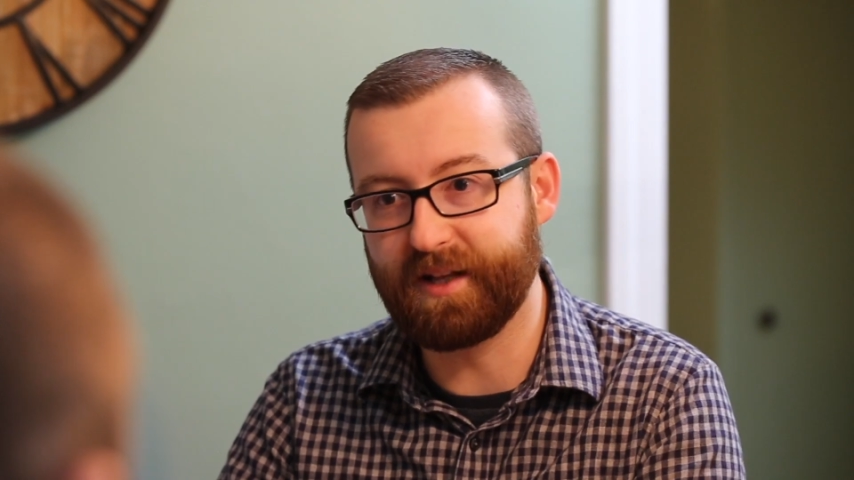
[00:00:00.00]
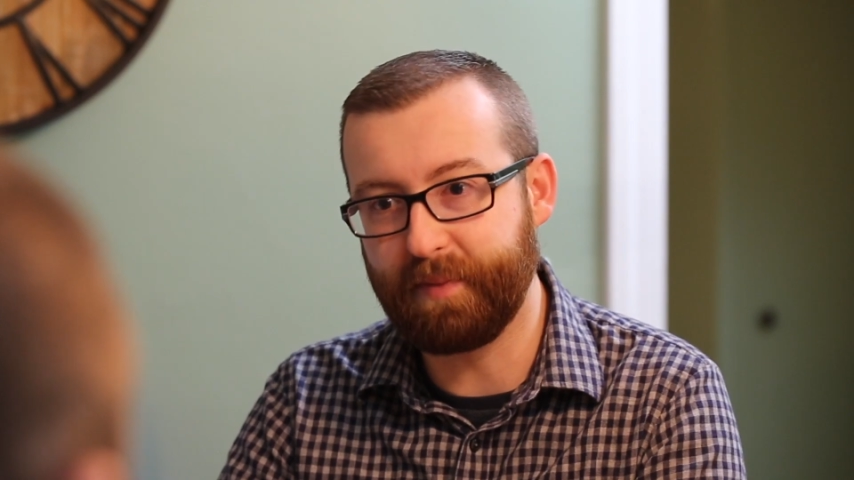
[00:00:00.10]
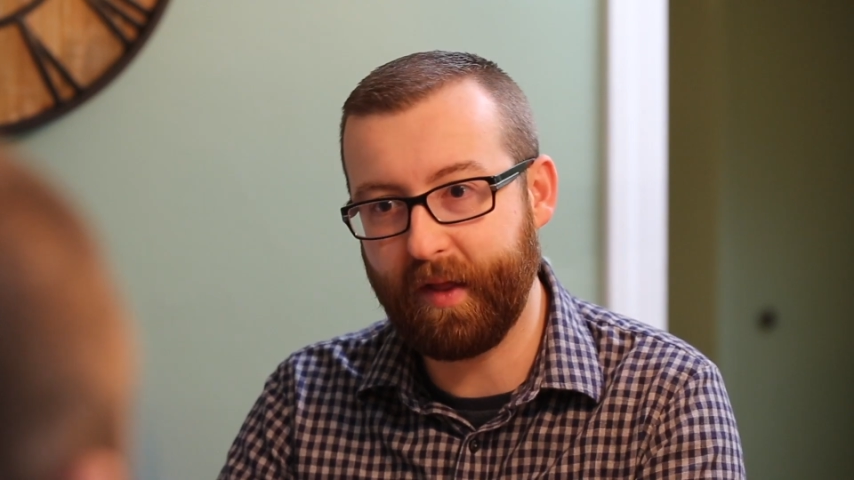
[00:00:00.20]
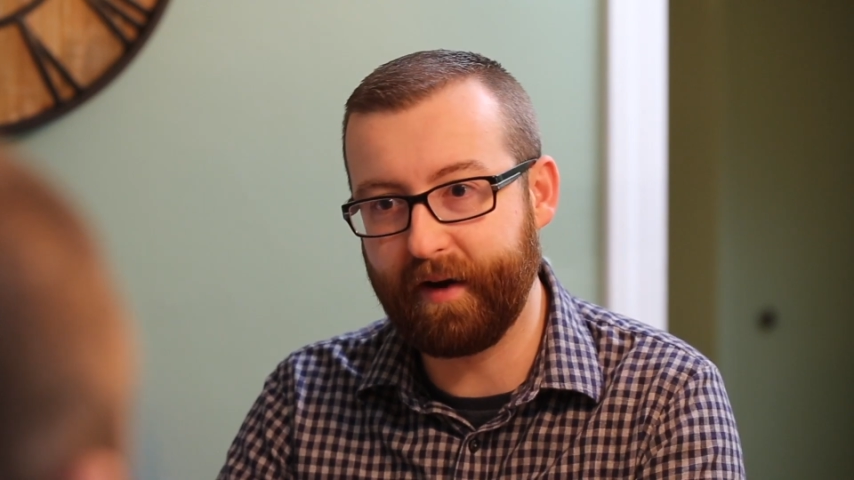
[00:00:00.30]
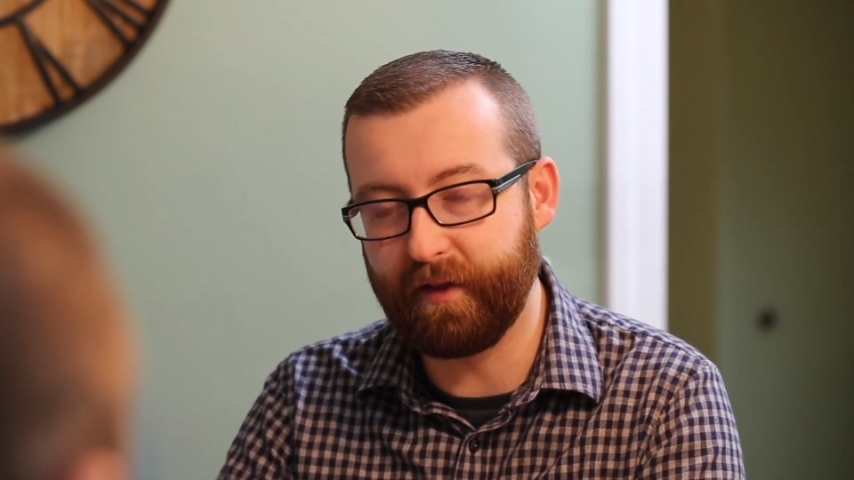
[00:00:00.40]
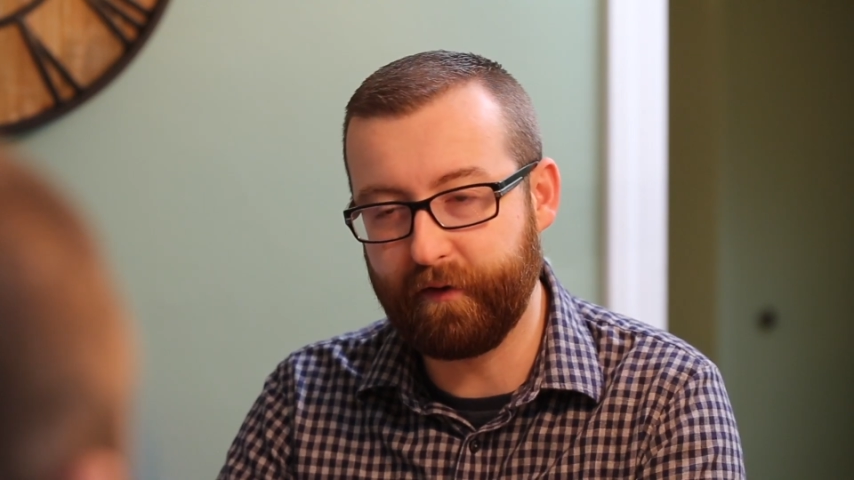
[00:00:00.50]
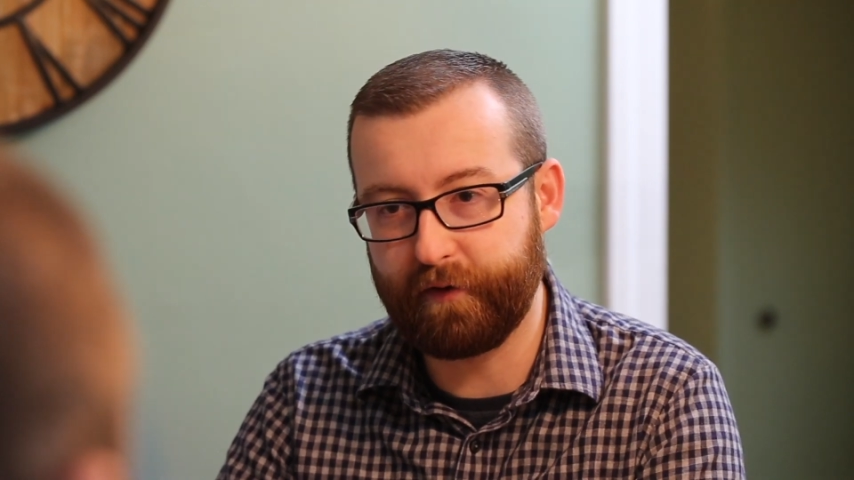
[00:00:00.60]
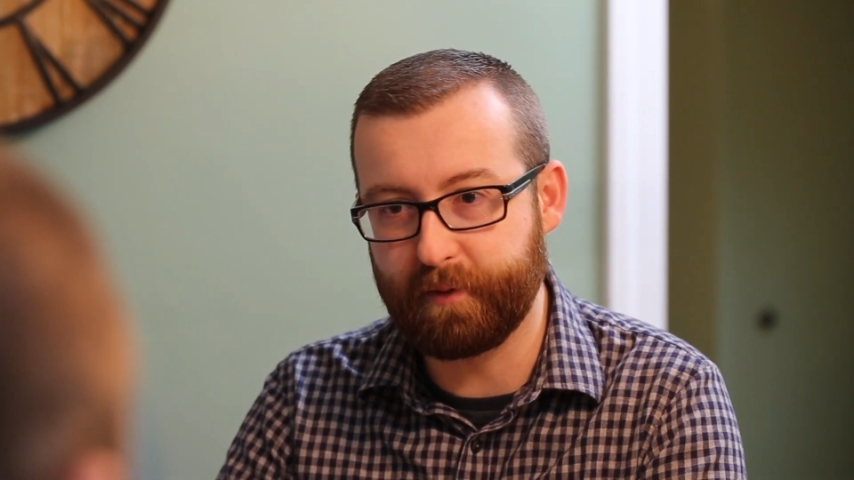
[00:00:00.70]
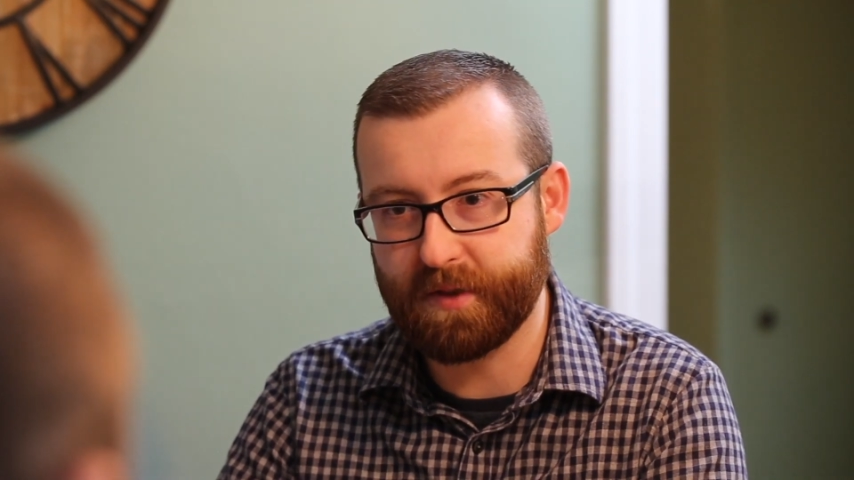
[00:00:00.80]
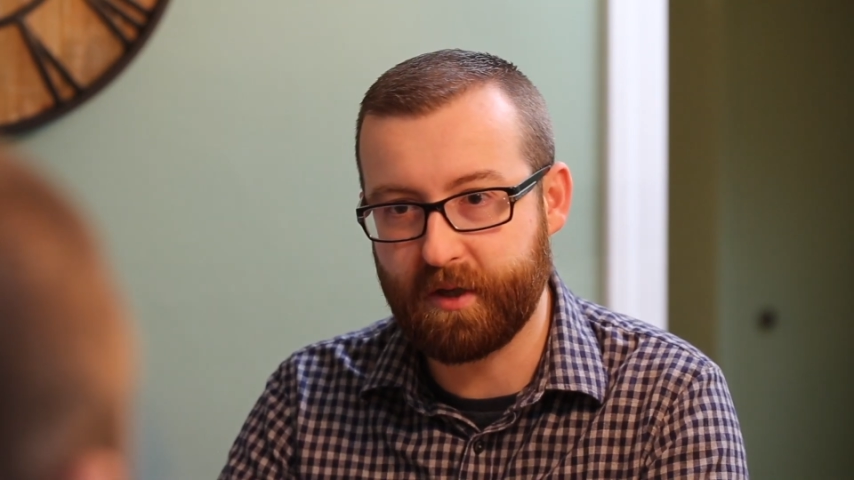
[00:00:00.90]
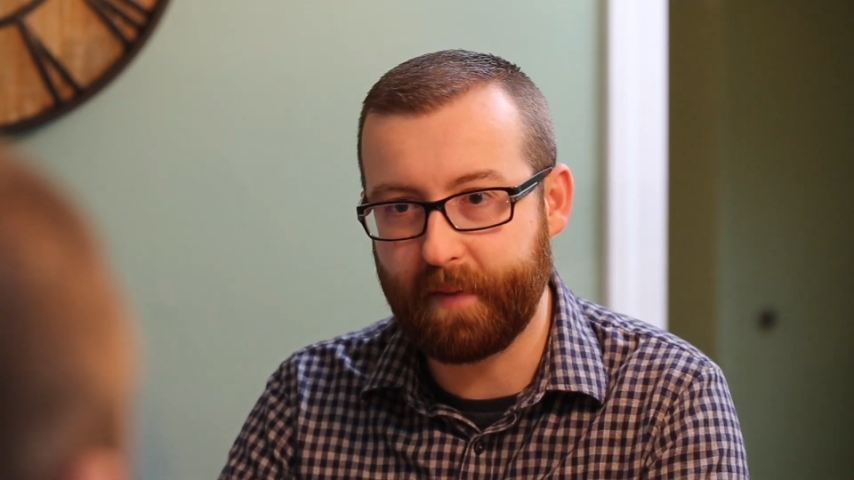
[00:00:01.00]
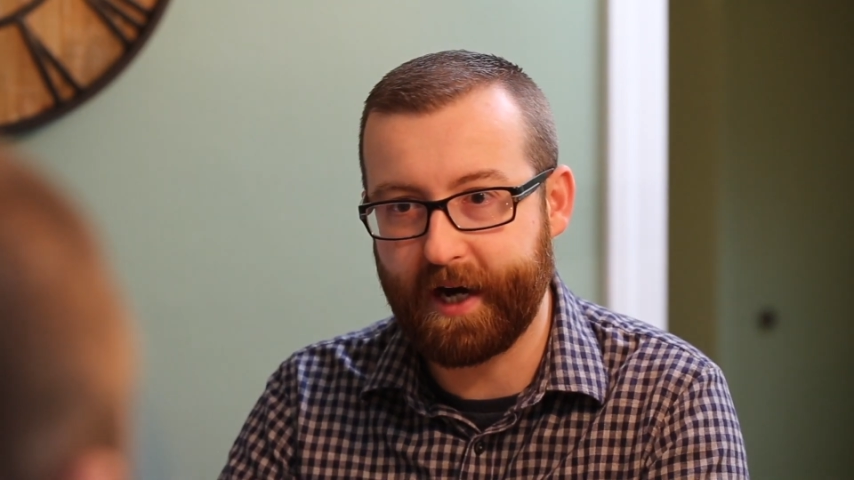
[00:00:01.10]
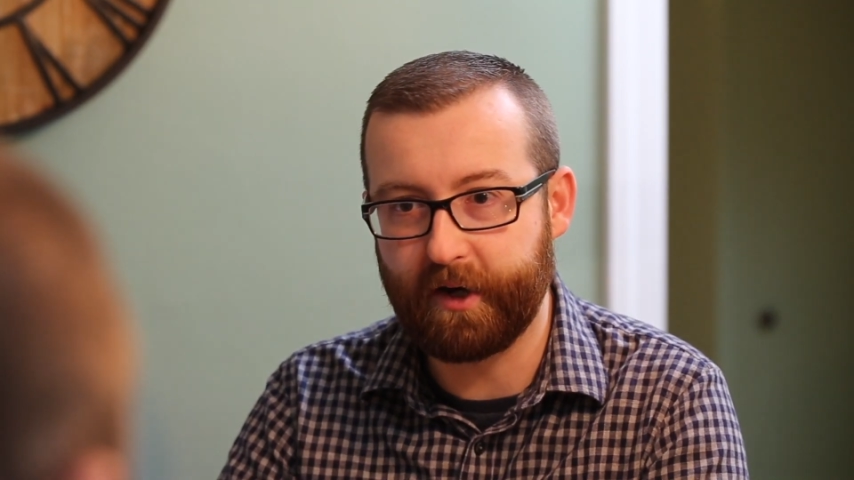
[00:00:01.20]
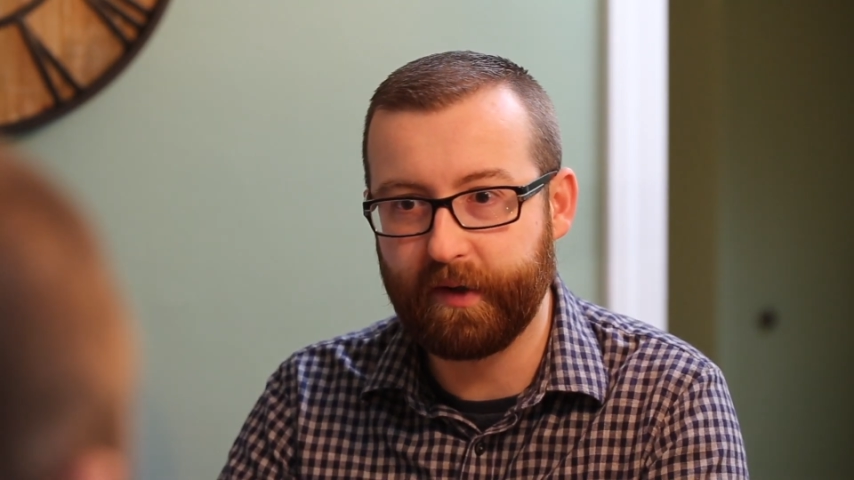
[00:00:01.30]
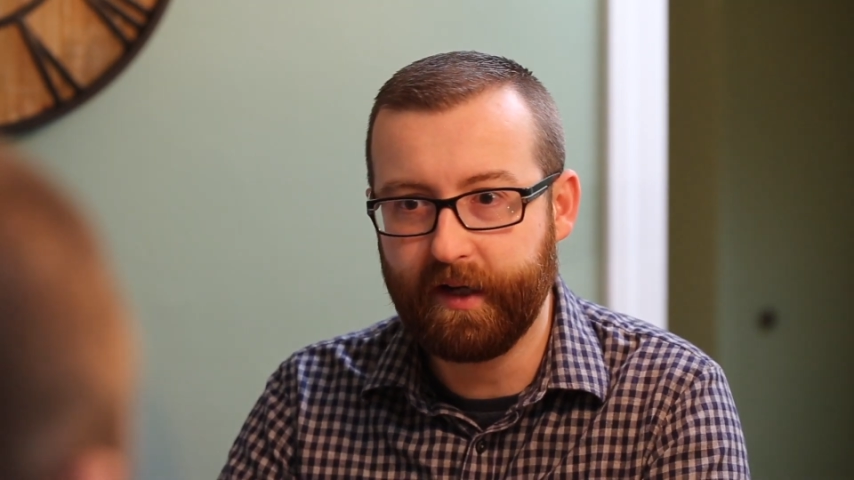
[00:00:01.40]
plot of the film
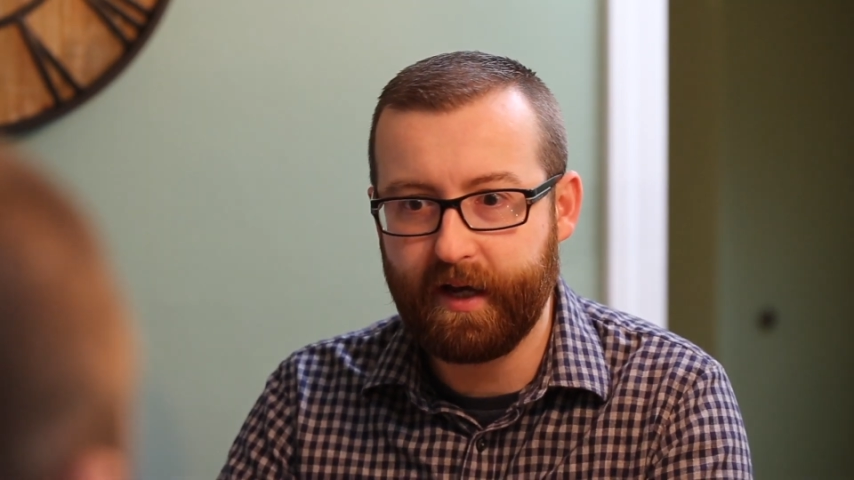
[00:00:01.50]
somehow.